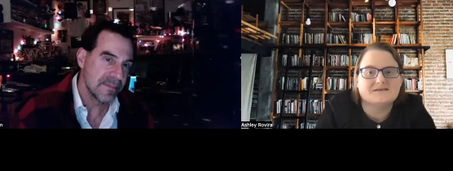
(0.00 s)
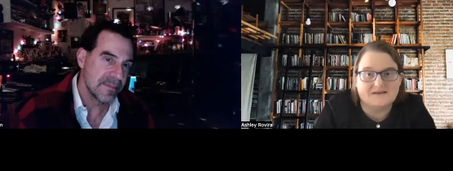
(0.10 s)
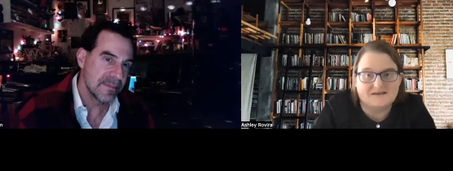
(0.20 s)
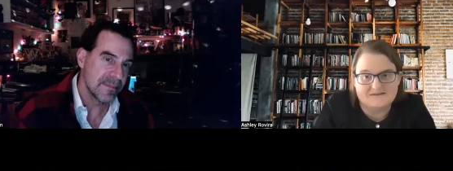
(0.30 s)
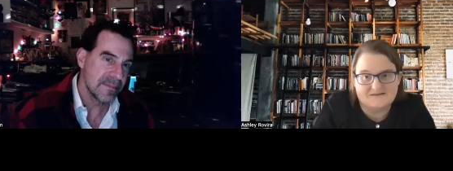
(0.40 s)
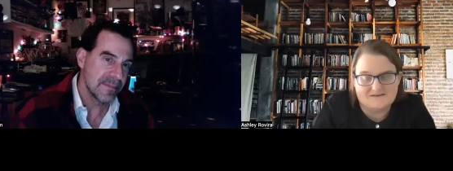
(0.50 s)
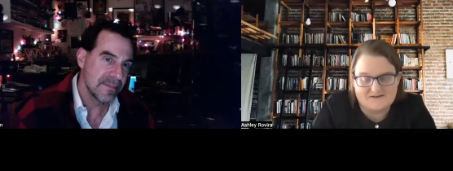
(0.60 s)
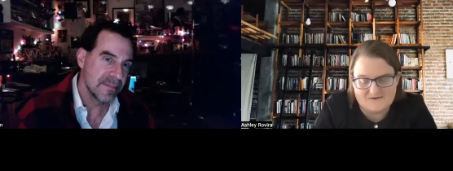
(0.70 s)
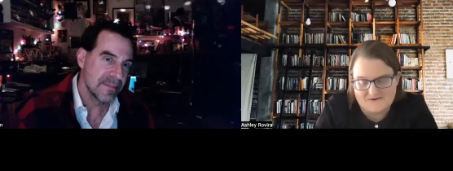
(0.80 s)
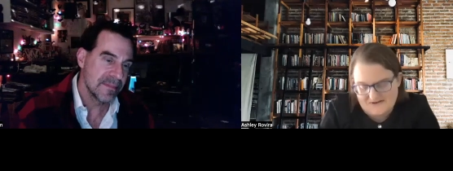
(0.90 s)
Speaker 1: Yeah.
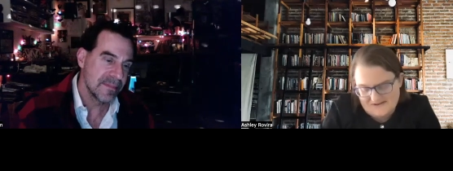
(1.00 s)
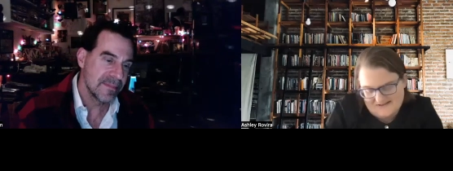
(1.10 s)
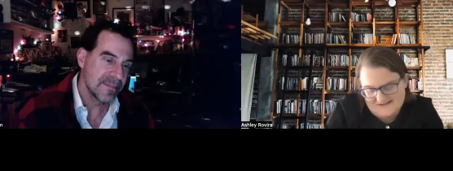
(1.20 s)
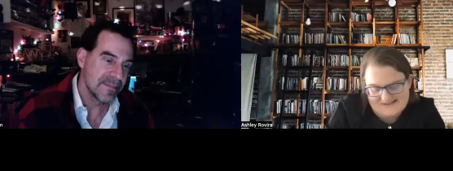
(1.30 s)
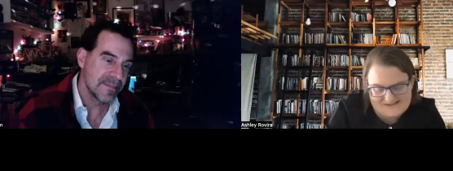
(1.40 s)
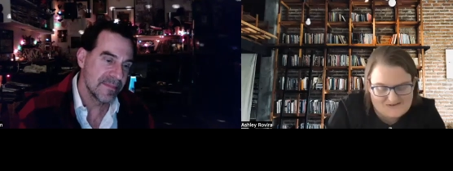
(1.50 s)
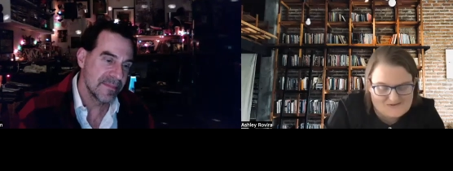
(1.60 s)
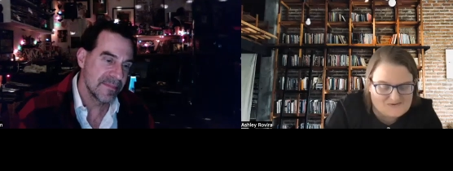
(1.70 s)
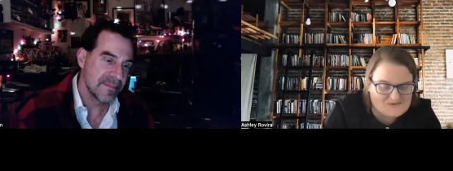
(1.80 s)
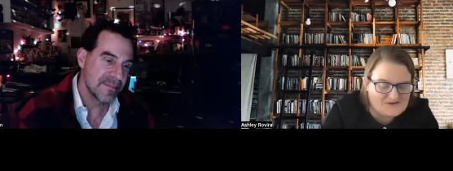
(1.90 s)
Okay.
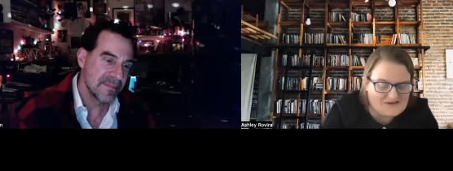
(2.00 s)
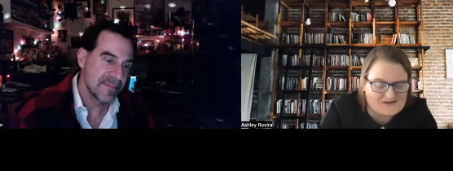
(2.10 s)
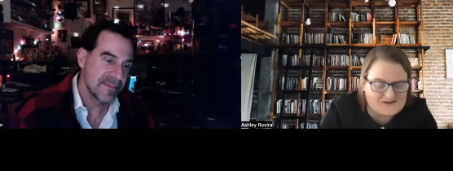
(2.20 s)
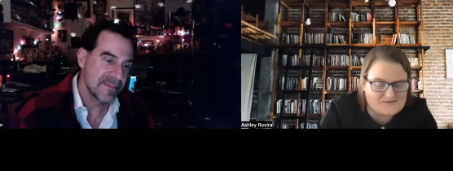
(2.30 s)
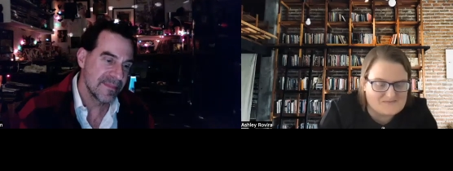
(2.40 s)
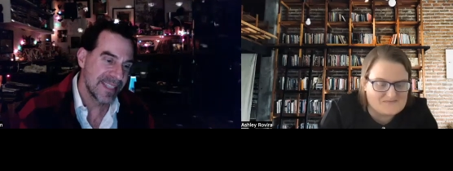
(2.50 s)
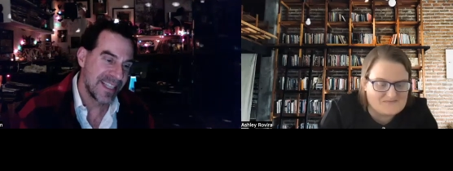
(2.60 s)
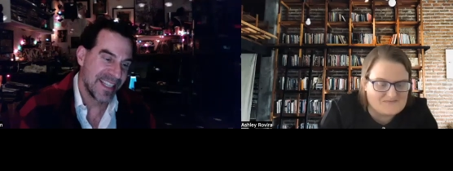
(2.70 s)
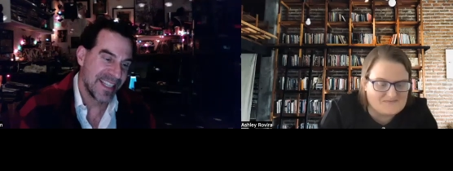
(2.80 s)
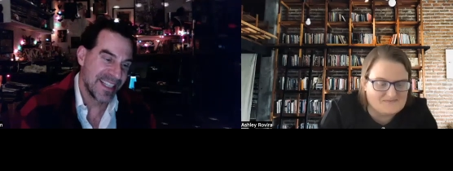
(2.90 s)
So
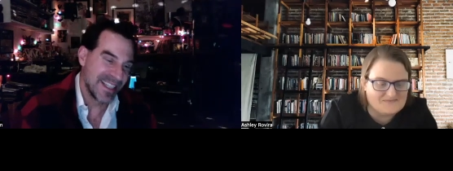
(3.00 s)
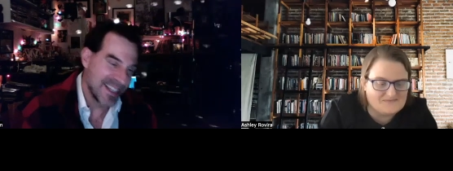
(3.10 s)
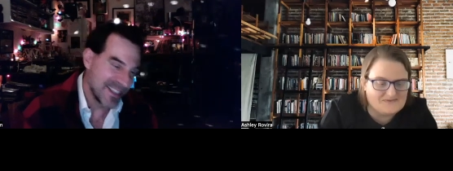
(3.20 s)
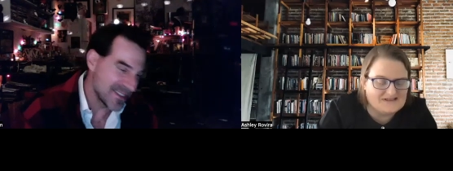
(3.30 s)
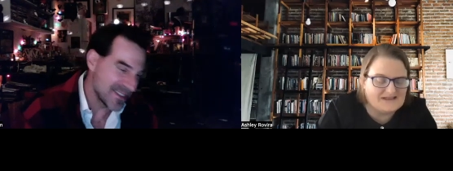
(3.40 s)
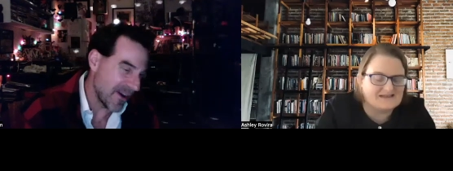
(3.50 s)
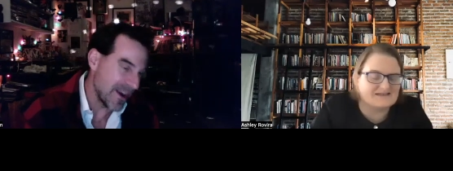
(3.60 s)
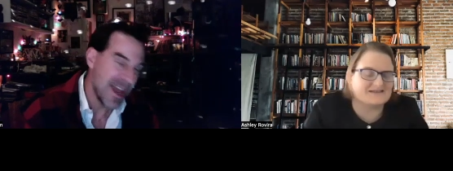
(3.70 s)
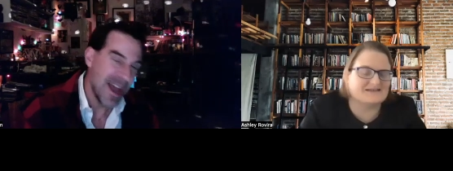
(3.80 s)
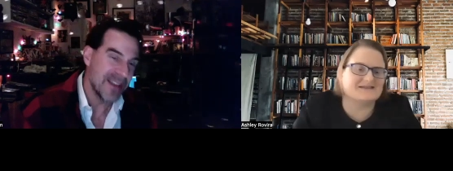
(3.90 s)
um Sorry. Yeah.
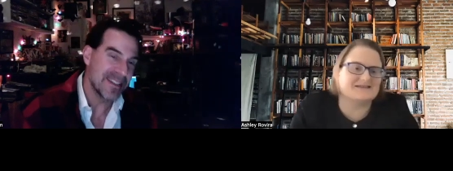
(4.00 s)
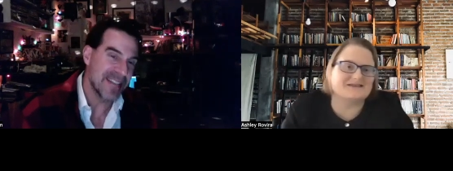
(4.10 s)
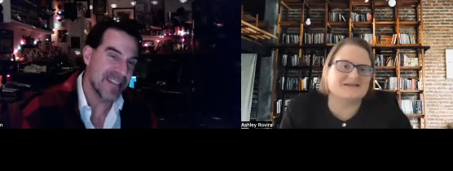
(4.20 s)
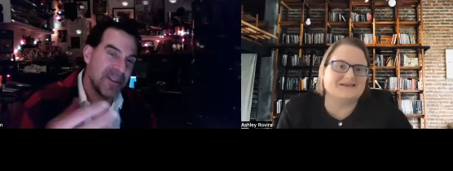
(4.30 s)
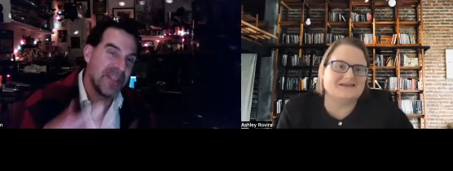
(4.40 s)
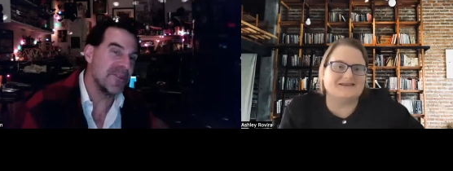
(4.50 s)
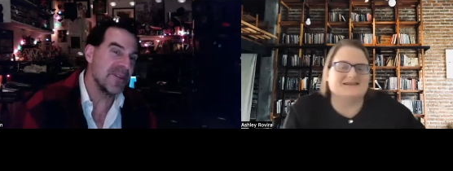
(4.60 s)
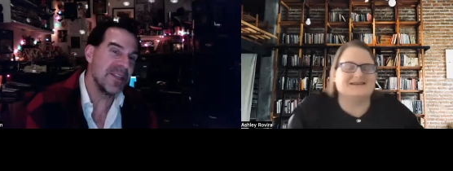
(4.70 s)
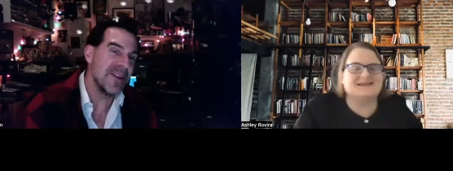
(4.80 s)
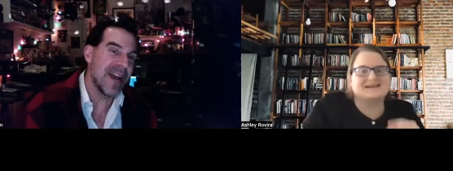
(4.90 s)
Speaker 2: It's like when you
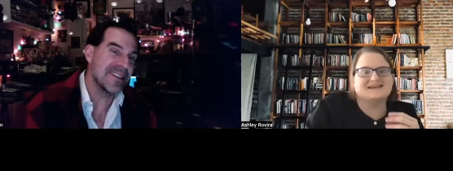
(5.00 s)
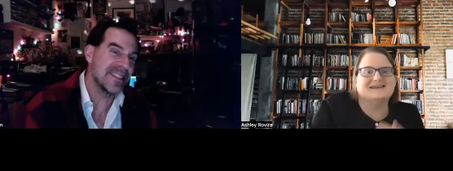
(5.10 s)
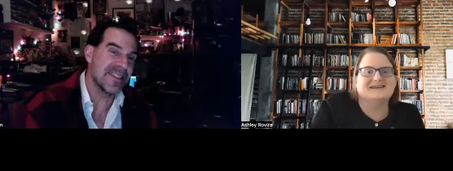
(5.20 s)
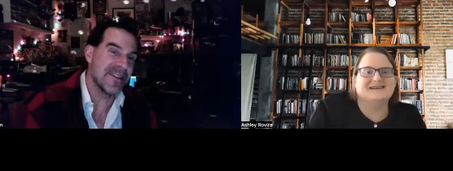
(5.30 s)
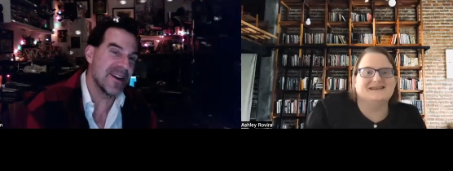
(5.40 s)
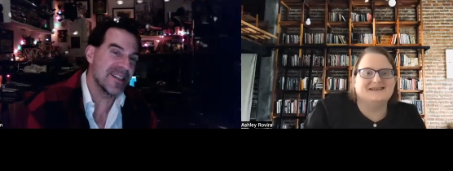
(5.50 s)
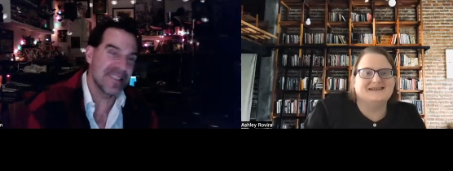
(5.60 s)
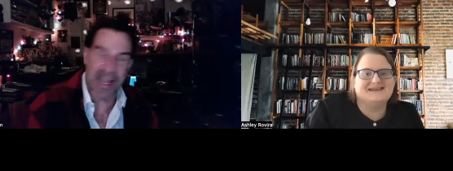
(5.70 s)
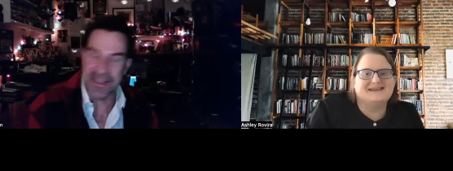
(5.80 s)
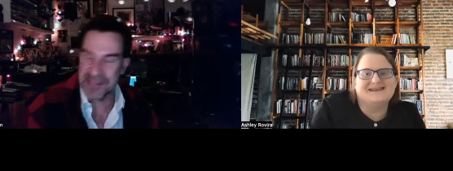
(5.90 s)
you ask yeah. these questions,
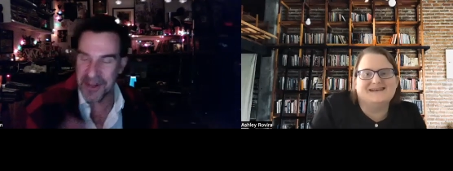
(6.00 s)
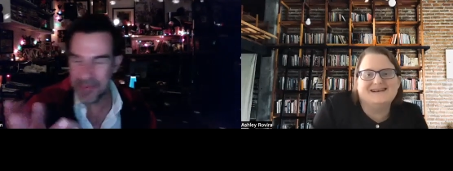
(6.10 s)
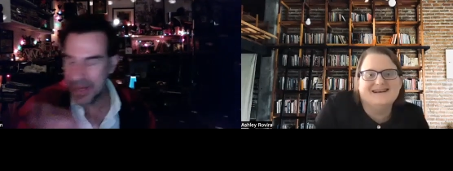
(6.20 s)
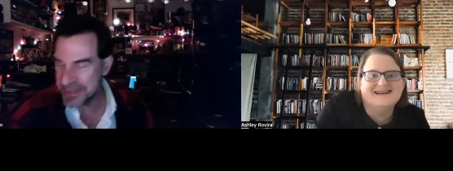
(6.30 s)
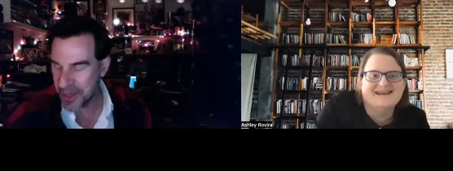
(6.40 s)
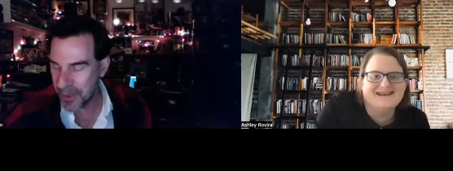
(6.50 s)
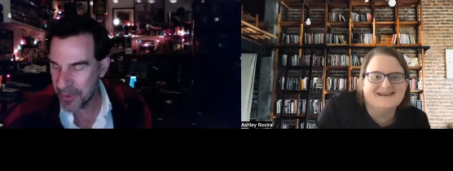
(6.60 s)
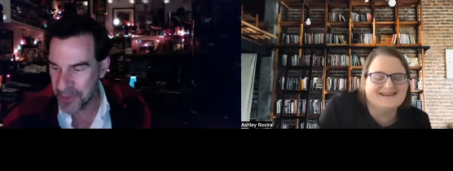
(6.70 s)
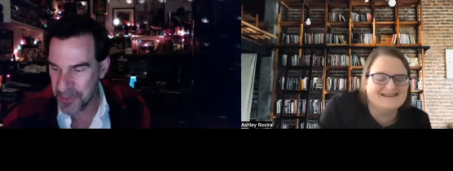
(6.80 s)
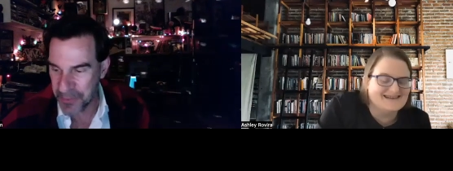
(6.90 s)
I start bouncing all
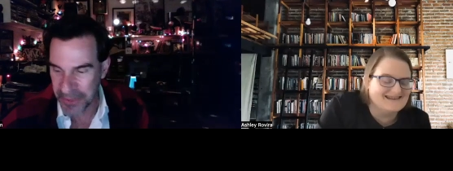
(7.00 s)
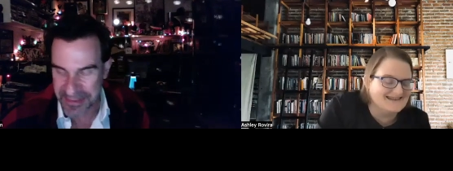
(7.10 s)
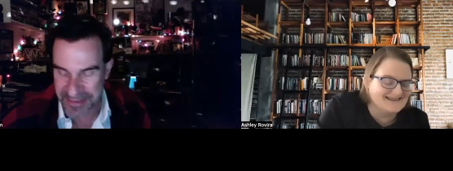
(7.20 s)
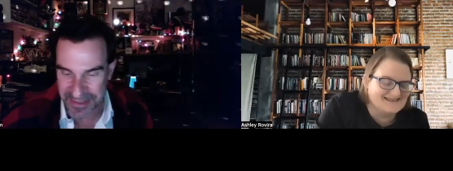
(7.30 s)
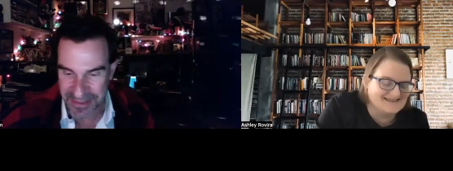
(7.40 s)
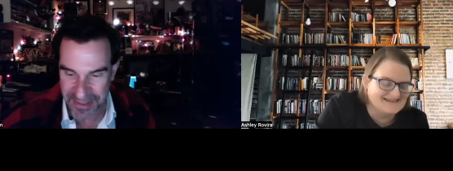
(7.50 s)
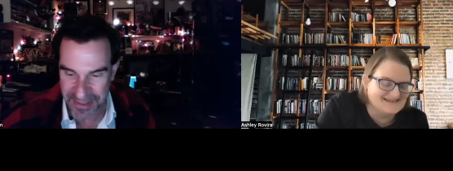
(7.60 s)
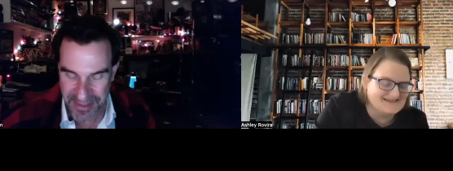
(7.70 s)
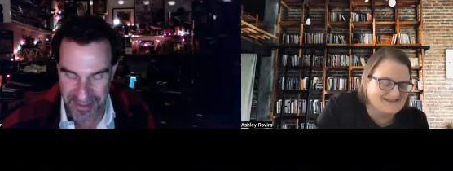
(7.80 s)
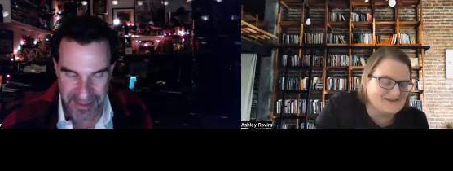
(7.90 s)
over the place yeah. too.
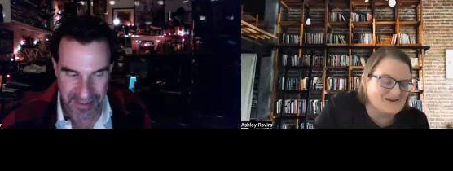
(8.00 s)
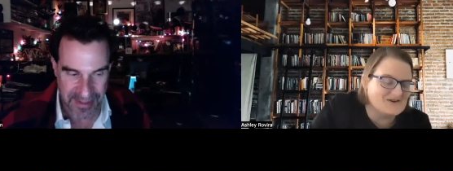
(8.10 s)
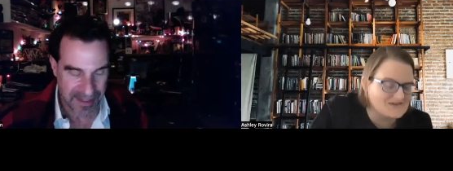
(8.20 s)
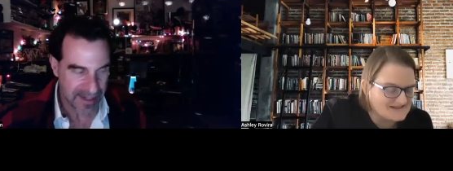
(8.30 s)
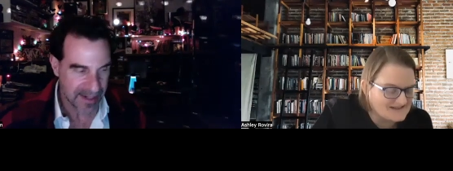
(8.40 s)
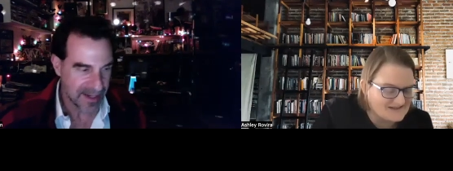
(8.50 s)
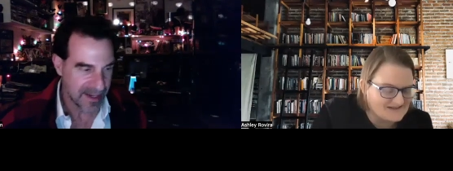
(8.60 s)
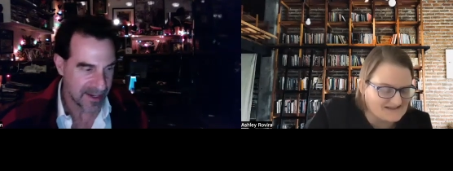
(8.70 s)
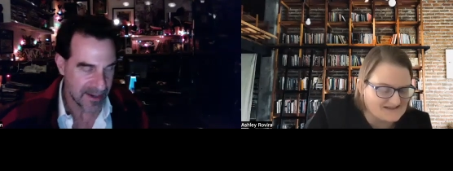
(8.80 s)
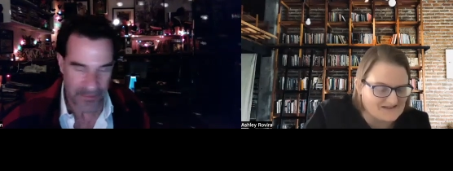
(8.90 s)
Speaker 1: No, that's
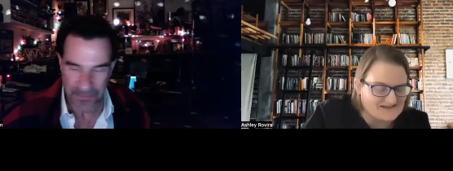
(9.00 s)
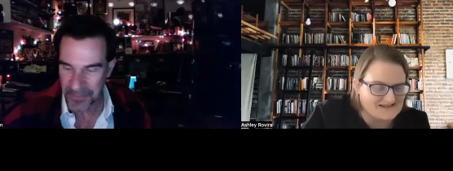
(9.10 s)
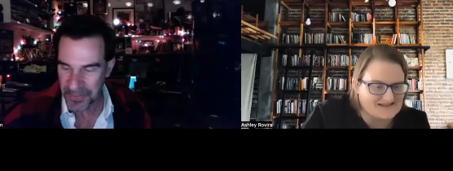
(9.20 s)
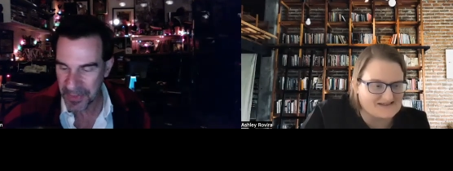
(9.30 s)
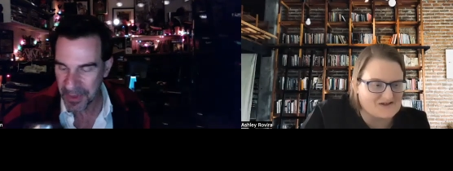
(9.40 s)
that's that's